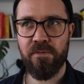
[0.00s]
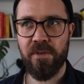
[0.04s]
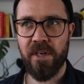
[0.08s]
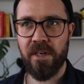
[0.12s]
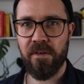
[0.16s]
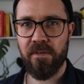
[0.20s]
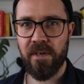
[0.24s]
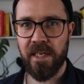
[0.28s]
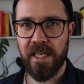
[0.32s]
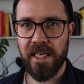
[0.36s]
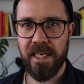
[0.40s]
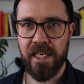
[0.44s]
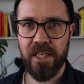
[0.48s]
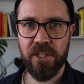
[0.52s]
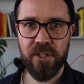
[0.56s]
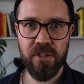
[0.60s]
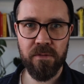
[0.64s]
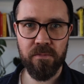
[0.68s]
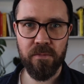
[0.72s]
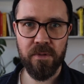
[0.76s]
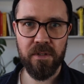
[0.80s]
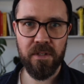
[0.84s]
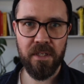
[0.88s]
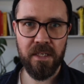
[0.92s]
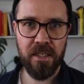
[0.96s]

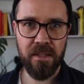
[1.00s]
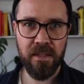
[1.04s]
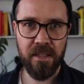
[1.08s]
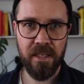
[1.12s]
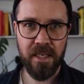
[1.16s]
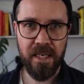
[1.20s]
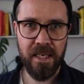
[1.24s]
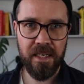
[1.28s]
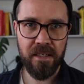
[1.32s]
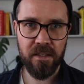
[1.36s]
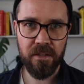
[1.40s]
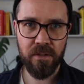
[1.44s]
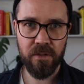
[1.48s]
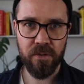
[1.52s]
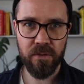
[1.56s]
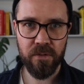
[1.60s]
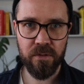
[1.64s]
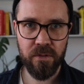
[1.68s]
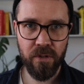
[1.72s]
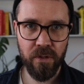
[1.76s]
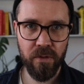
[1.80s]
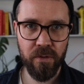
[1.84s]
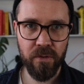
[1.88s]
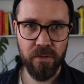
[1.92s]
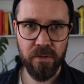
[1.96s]
variation within the indigo
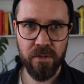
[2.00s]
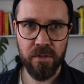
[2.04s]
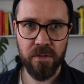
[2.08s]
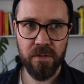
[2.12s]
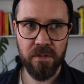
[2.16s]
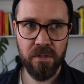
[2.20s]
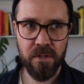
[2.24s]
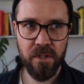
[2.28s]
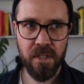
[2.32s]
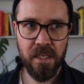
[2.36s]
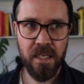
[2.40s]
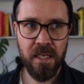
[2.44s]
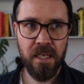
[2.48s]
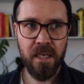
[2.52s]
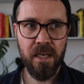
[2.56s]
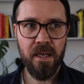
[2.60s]
tones,